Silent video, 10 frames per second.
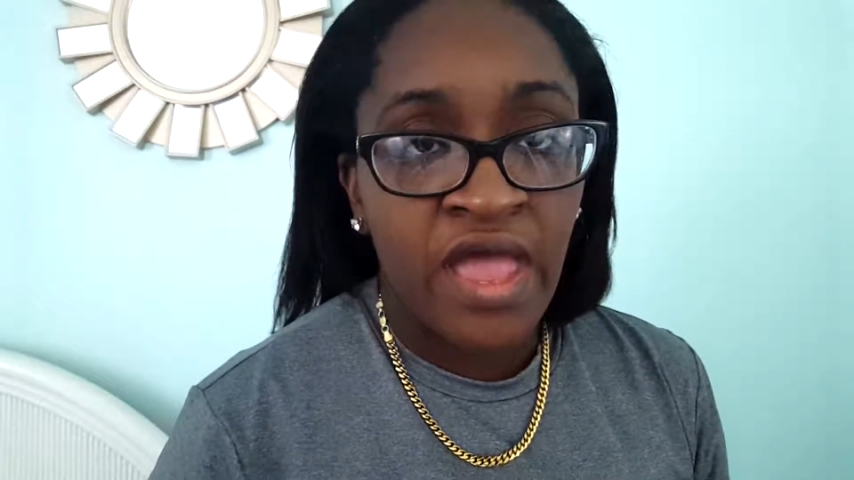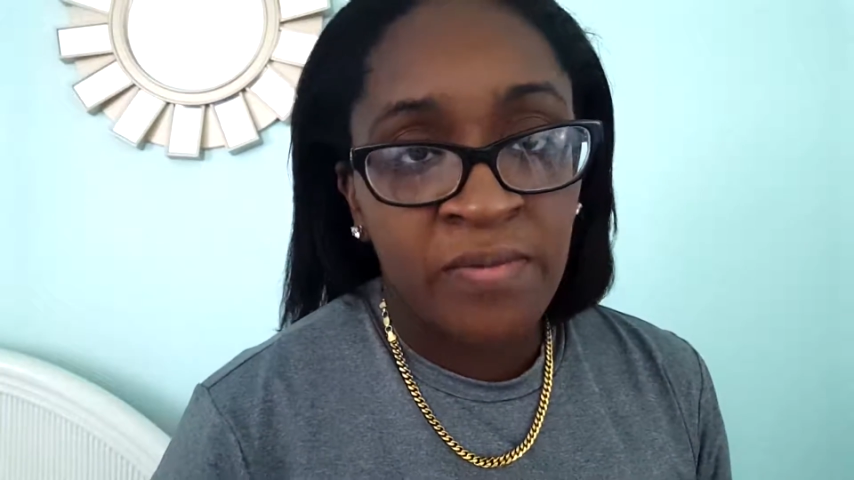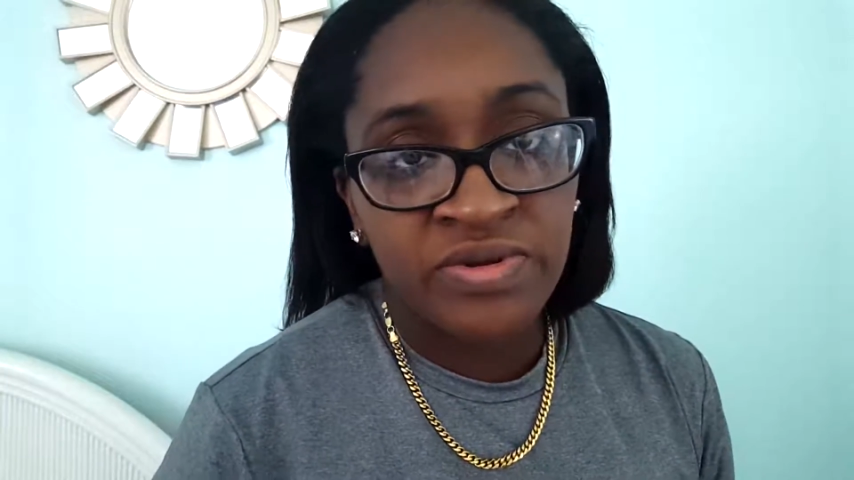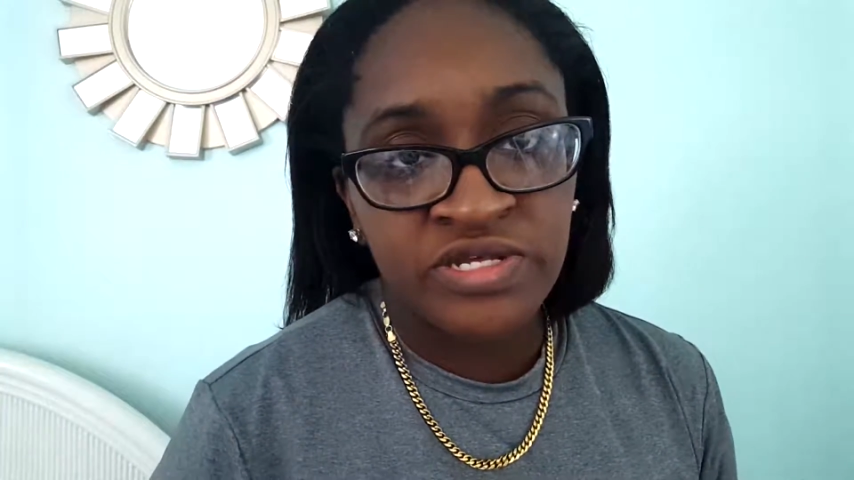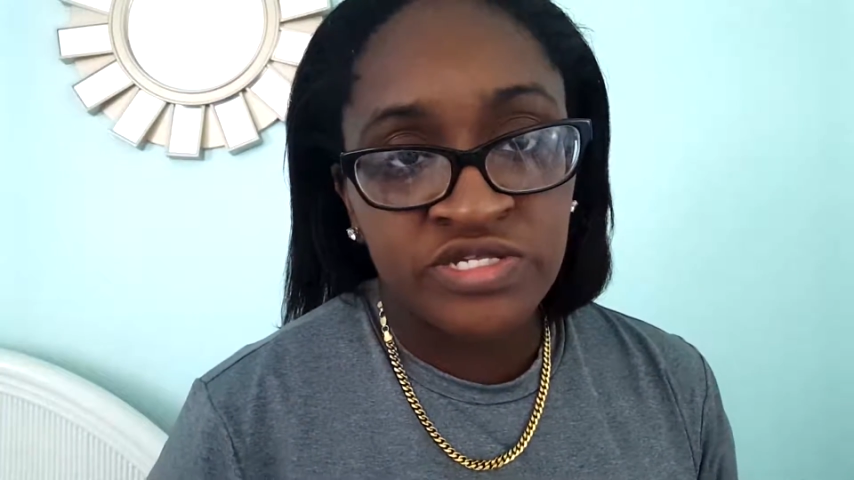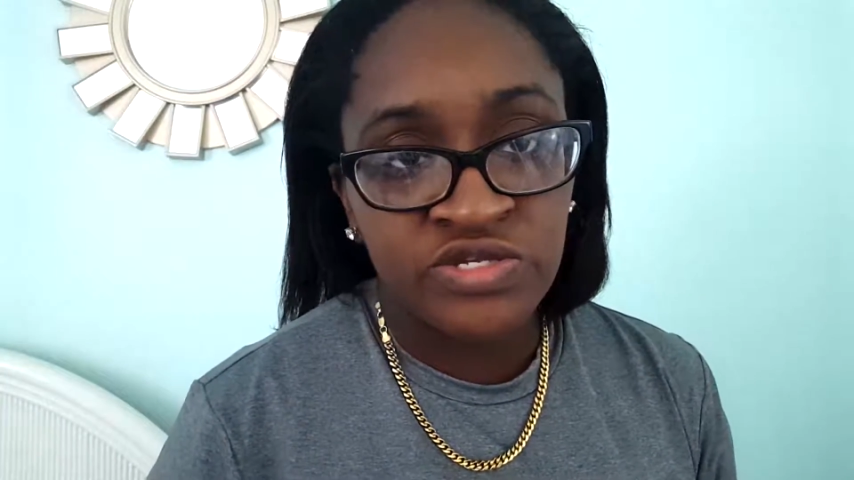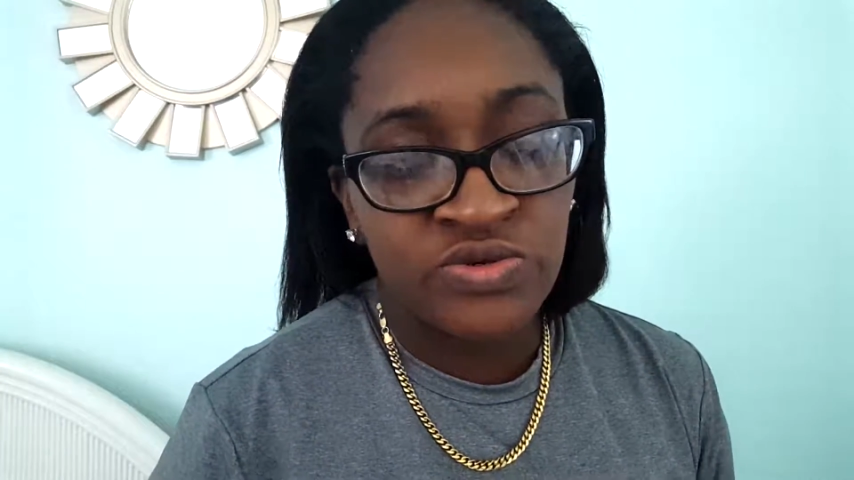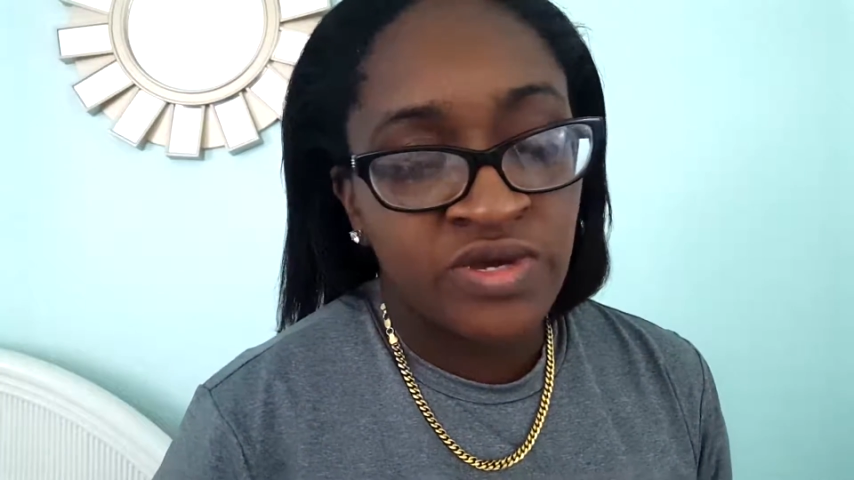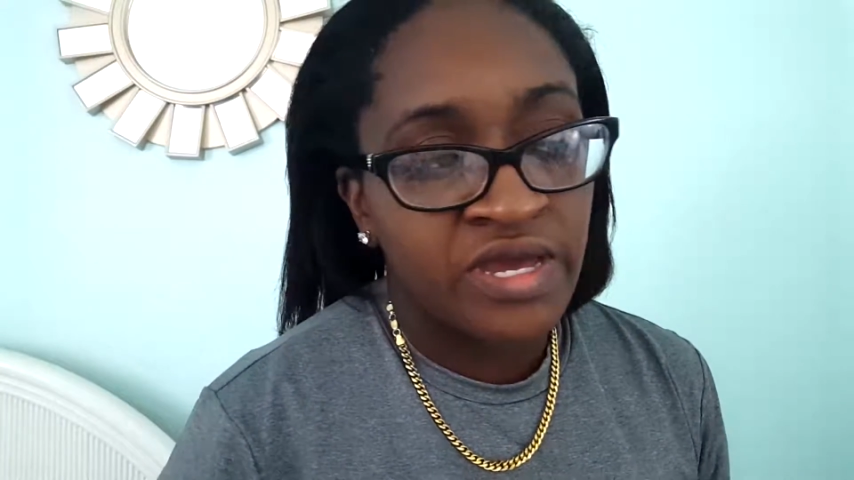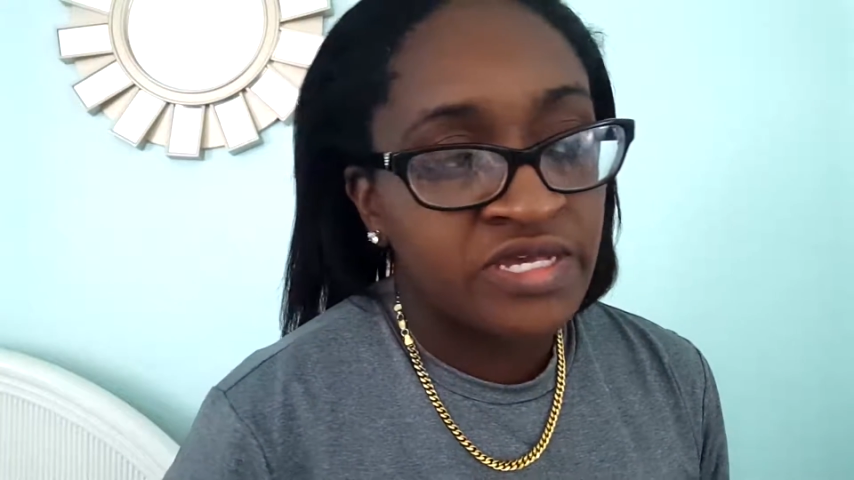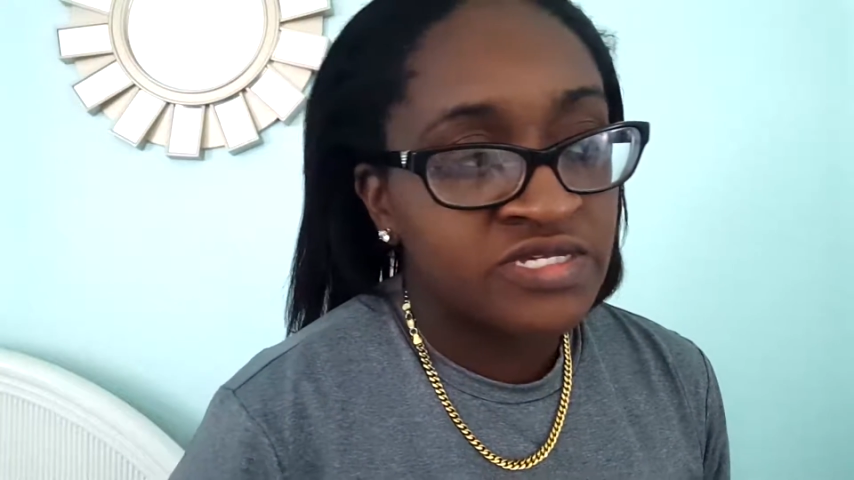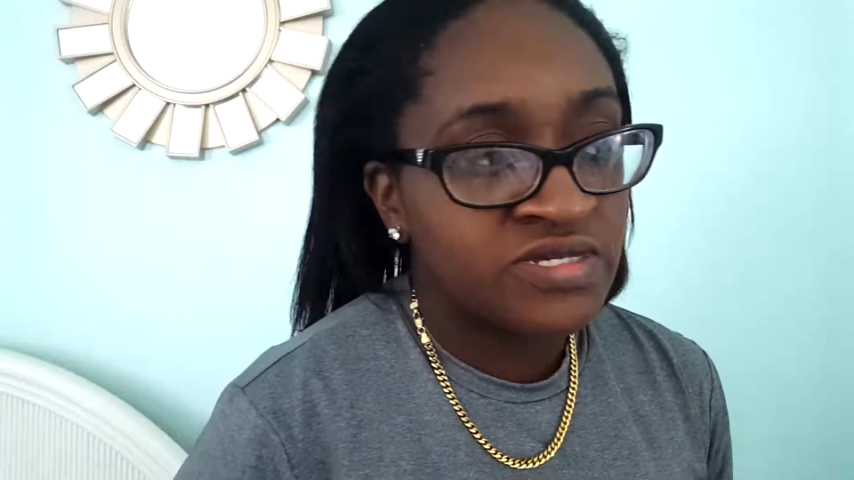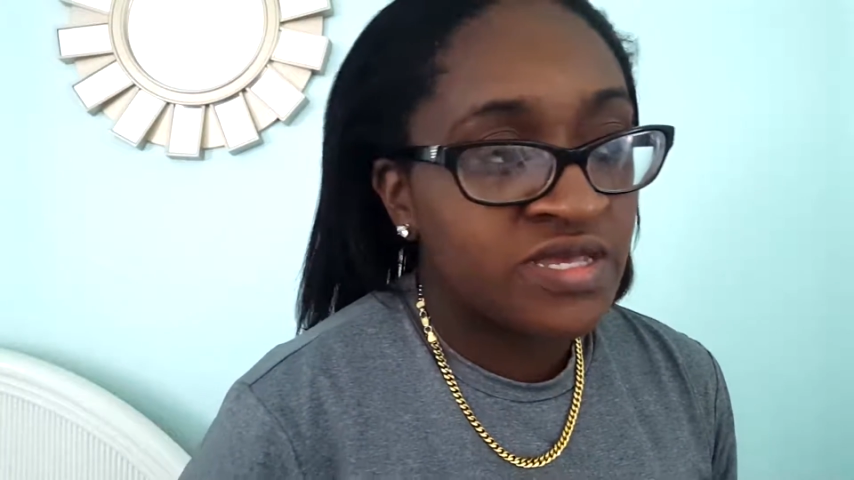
happiness to you guys.